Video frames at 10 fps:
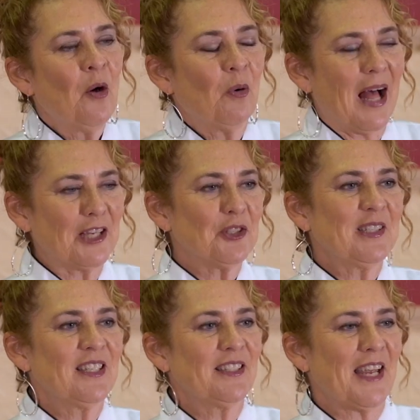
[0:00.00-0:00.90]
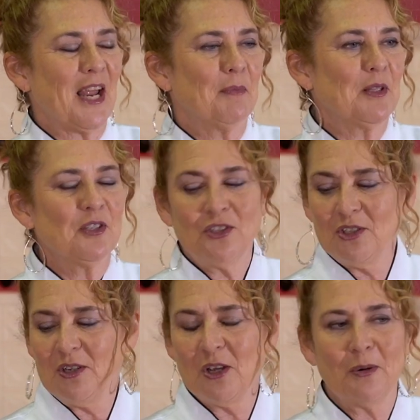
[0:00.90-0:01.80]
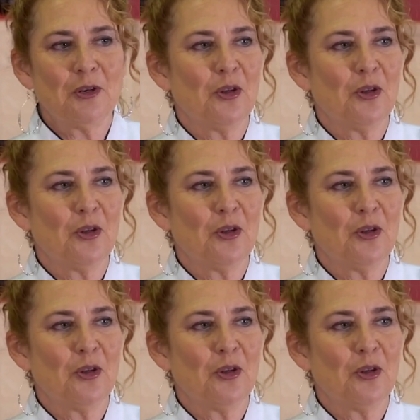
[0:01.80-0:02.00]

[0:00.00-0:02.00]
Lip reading: Well, actually today I'm in the studio in New